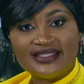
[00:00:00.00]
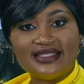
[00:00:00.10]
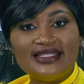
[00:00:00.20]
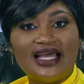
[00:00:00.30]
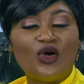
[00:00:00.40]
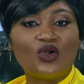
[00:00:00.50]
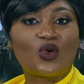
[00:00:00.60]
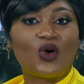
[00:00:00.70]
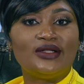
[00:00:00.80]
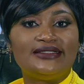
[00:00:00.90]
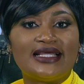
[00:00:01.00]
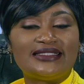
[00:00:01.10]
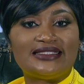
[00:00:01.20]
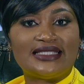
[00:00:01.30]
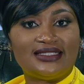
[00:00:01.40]
isn't that
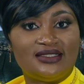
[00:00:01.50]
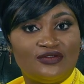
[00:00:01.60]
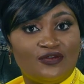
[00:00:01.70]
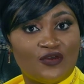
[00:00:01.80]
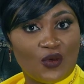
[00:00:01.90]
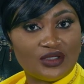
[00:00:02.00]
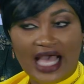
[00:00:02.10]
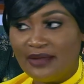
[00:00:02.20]
uncontested divorce?